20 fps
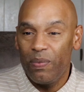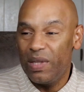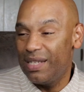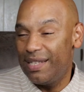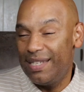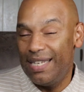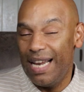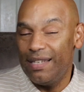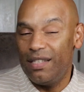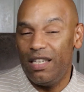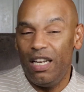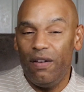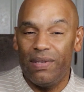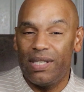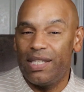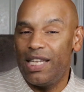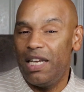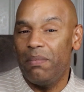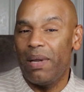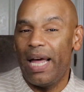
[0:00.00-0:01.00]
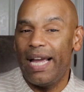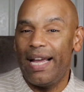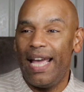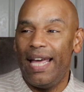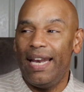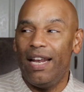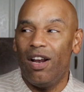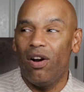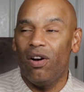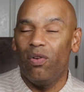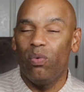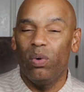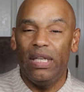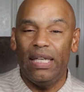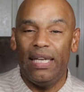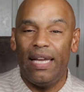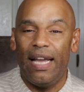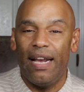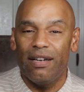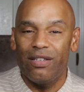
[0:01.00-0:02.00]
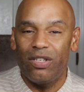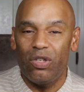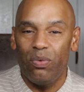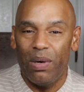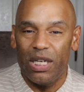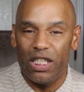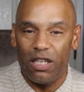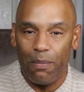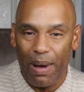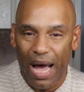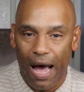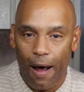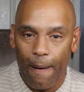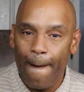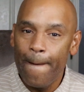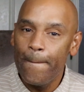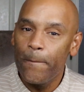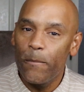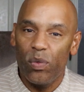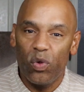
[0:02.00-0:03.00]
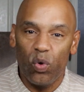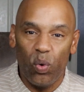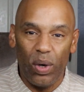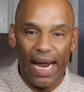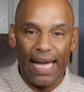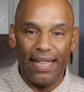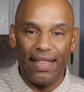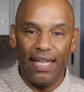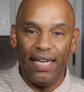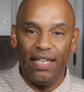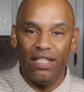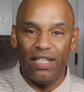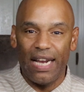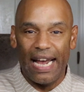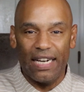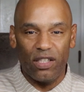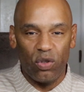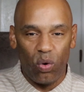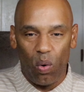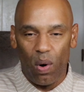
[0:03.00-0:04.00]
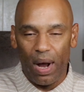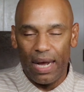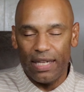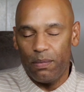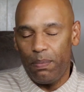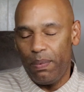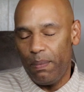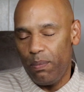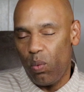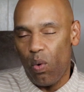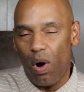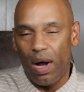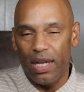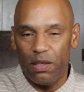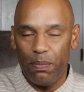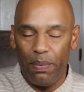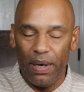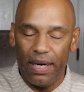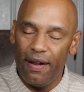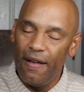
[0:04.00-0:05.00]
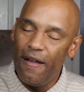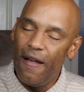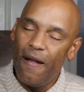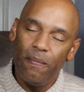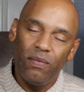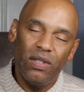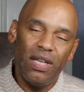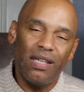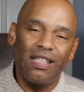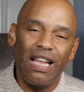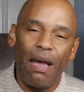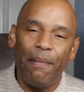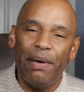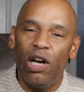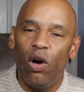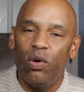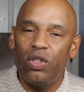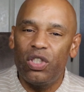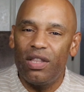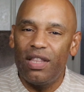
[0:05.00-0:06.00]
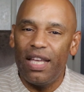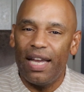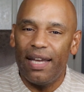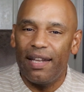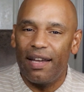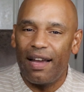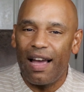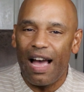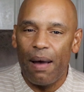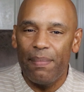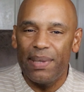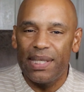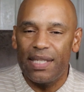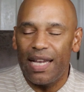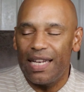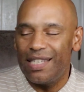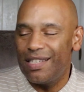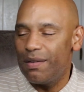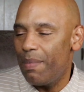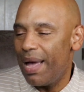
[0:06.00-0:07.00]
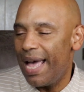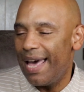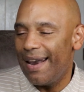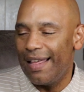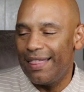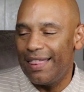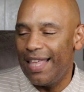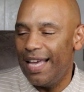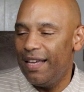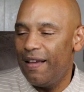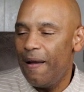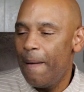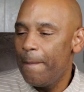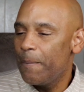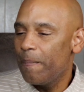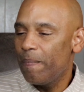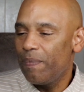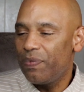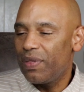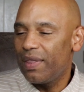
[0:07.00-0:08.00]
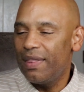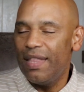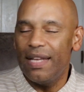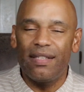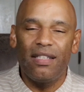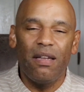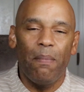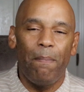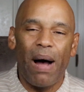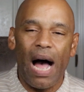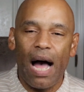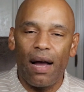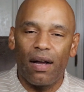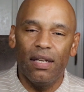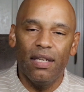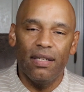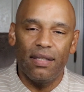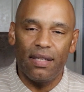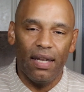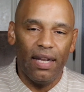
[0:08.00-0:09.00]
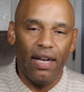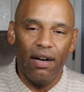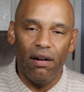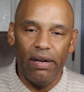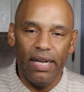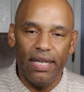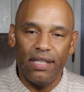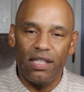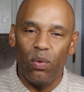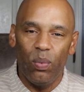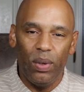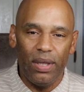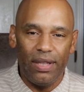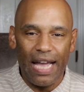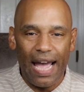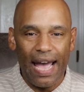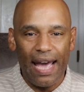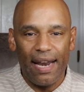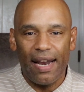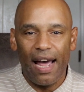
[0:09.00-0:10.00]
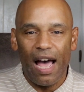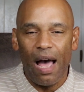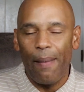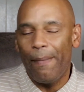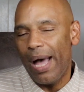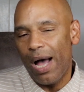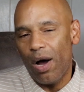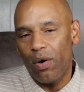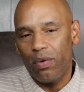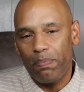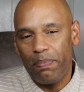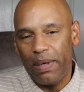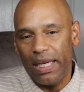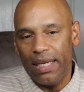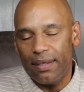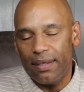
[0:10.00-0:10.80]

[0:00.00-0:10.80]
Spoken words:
This doesn't even seem like Eddie Hearn really cares too much about what Anthony Joshua wants. But just let me know what you think in the comment section, man. I think this debacle is hilarious. And with that, I'm out.